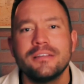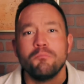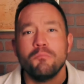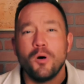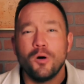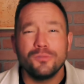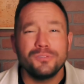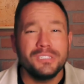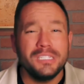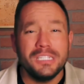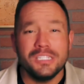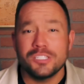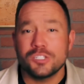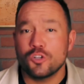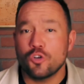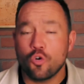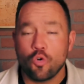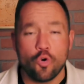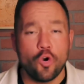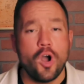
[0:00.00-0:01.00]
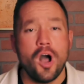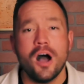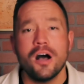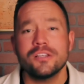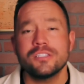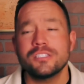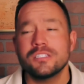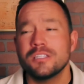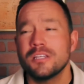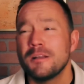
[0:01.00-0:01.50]
Maltese
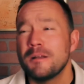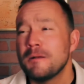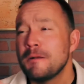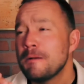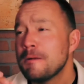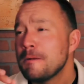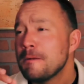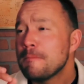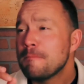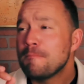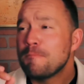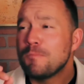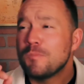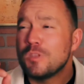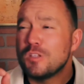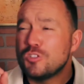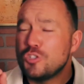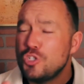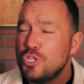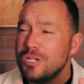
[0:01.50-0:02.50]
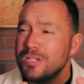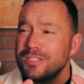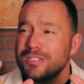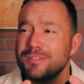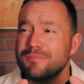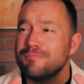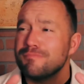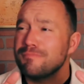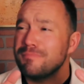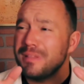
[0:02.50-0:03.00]
cross, just
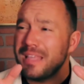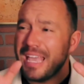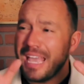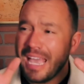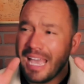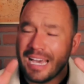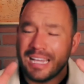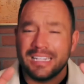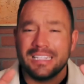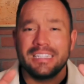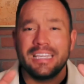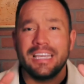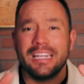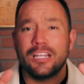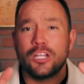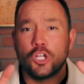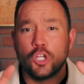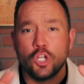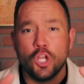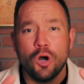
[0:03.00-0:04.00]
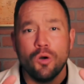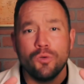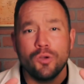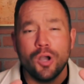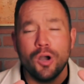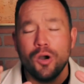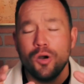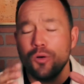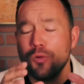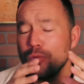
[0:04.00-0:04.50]
elegant
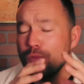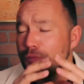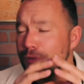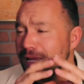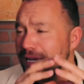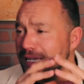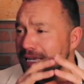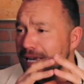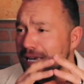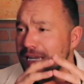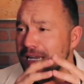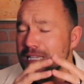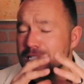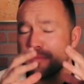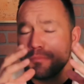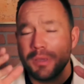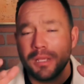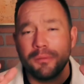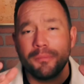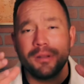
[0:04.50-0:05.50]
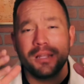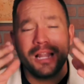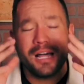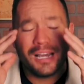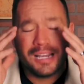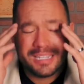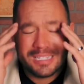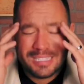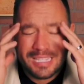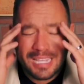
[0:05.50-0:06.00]
logo that again is
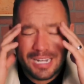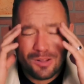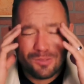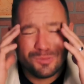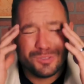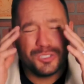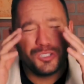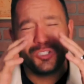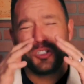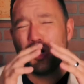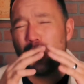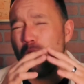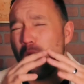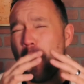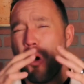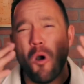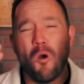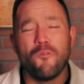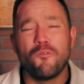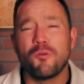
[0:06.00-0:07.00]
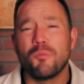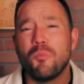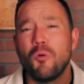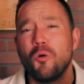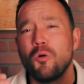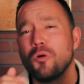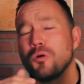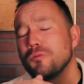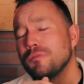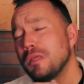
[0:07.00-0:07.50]
minimalized. They don't go
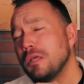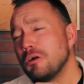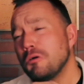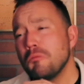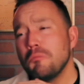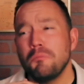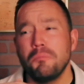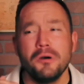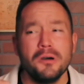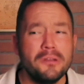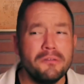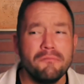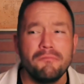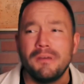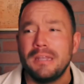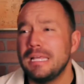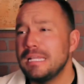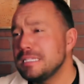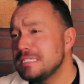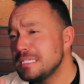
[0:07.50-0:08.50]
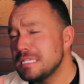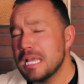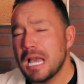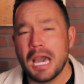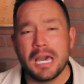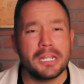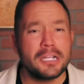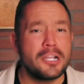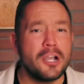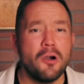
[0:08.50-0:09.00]
overboard. They don't put
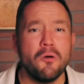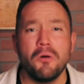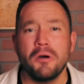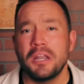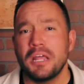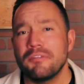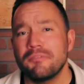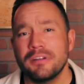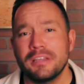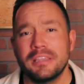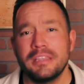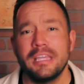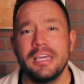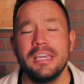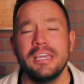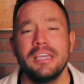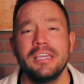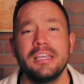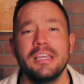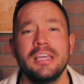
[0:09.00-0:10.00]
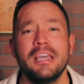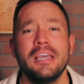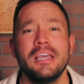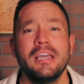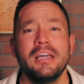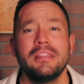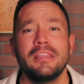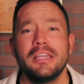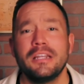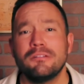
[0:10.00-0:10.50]
Videnzianico on everything.
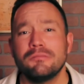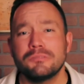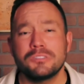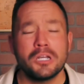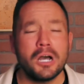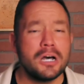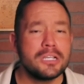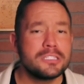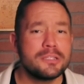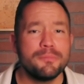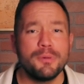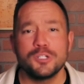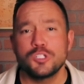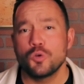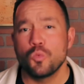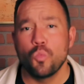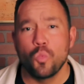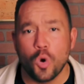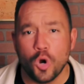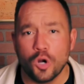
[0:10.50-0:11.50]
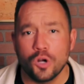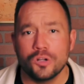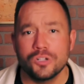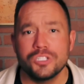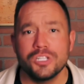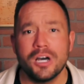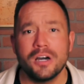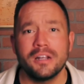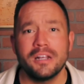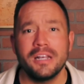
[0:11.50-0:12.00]
They don't toss a bunch of words
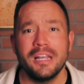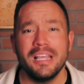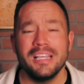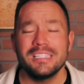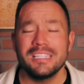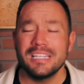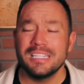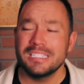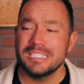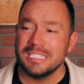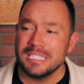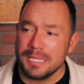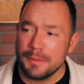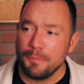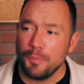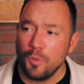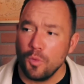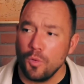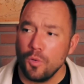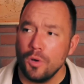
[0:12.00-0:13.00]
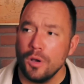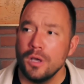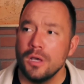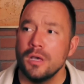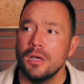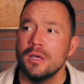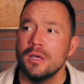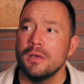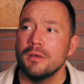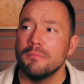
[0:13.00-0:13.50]
on it. It's a simple,
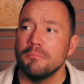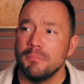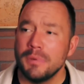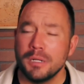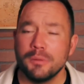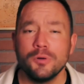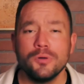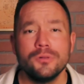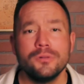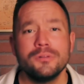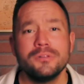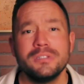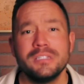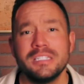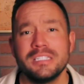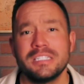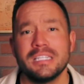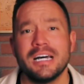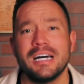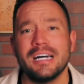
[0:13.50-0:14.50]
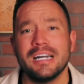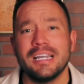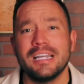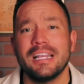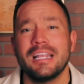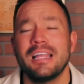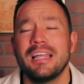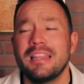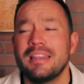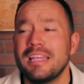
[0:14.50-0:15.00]
minimal
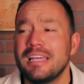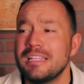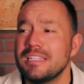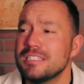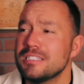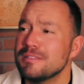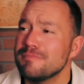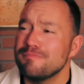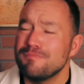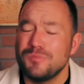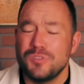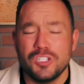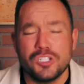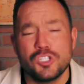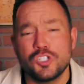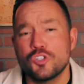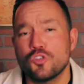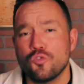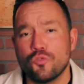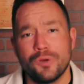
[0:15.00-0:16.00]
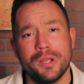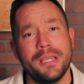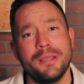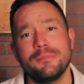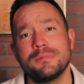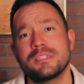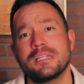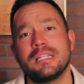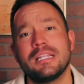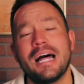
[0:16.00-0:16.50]
design that is just
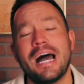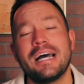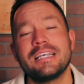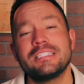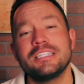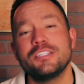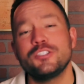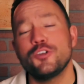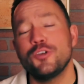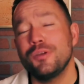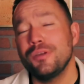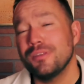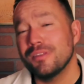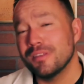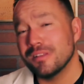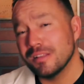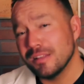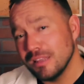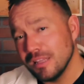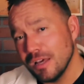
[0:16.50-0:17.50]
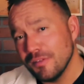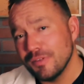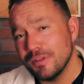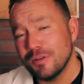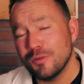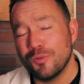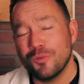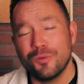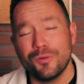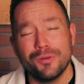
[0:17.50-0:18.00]
screams classy. So you're either gonna love
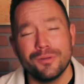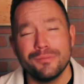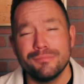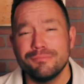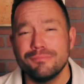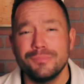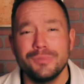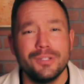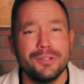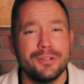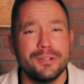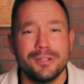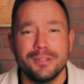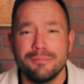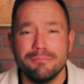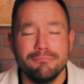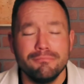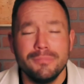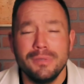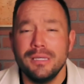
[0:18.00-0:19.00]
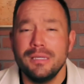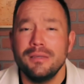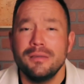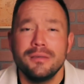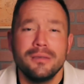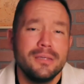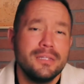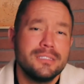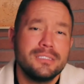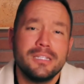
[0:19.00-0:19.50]
it or you're gonna meh.
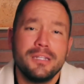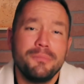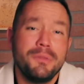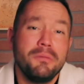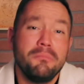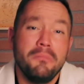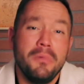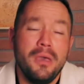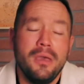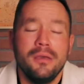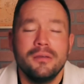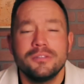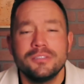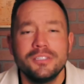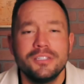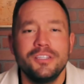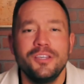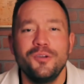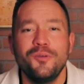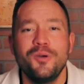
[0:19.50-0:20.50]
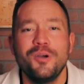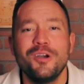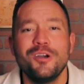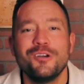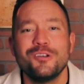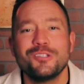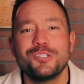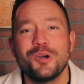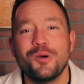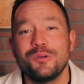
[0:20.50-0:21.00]
It's gonna be meh to you.
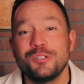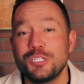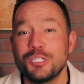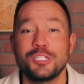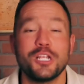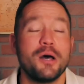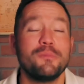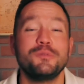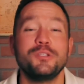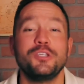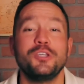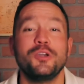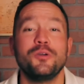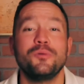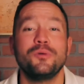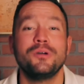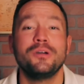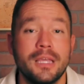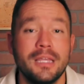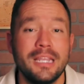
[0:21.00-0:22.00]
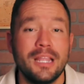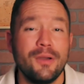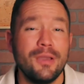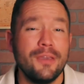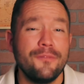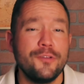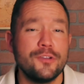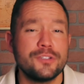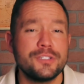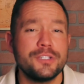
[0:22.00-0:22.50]
So it's just up to you. Now,
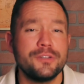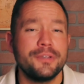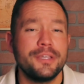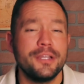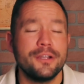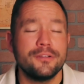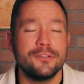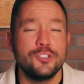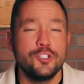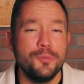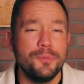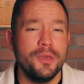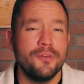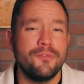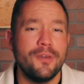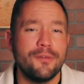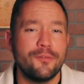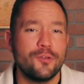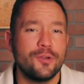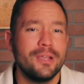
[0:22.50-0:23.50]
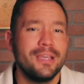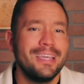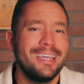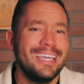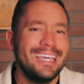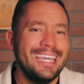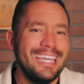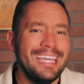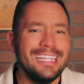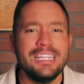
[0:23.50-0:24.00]
if you're still here, do me a favor,
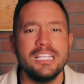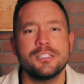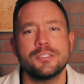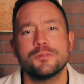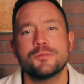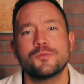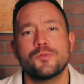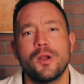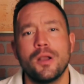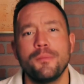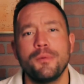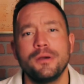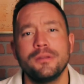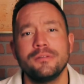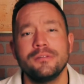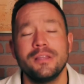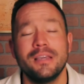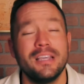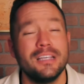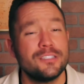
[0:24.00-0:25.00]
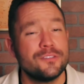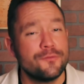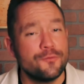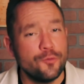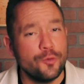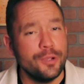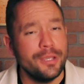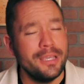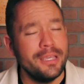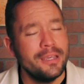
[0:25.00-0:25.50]
hit that subscribe button. It's
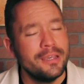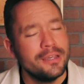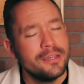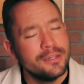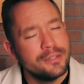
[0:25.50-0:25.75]
free.